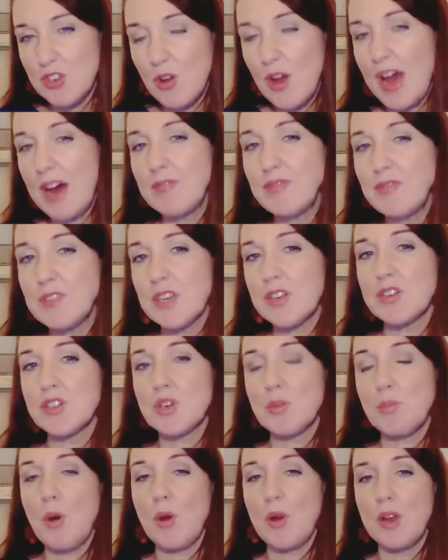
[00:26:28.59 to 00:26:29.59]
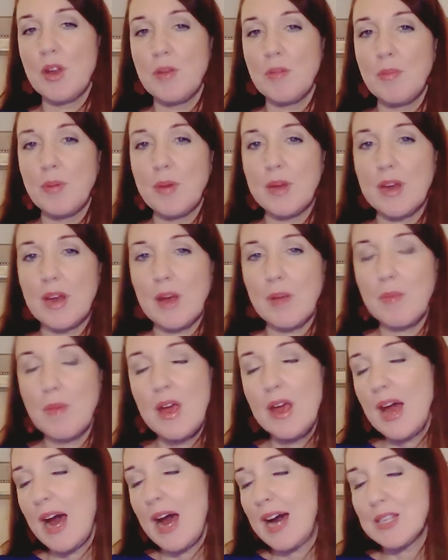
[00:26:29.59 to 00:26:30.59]
You have touched upon it, but
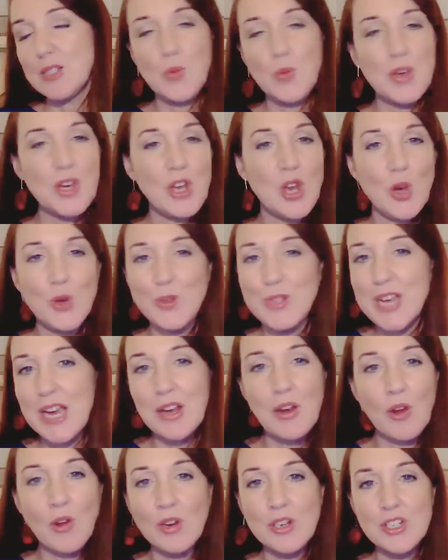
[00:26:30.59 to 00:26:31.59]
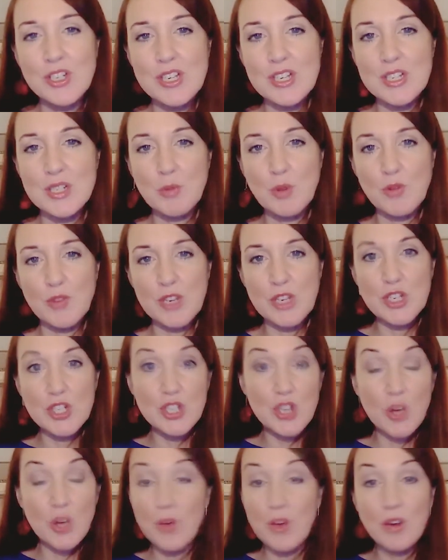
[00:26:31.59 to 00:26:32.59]
as we know, technology is moving
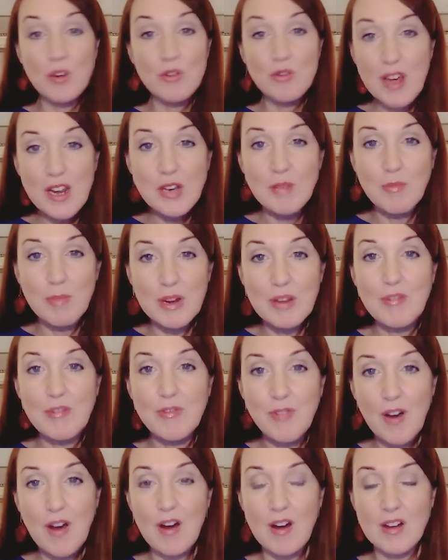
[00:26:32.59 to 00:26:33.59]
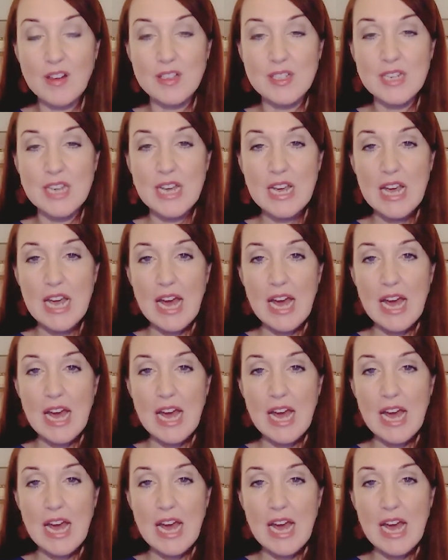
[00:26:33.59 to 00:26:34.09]
so incredibly fast.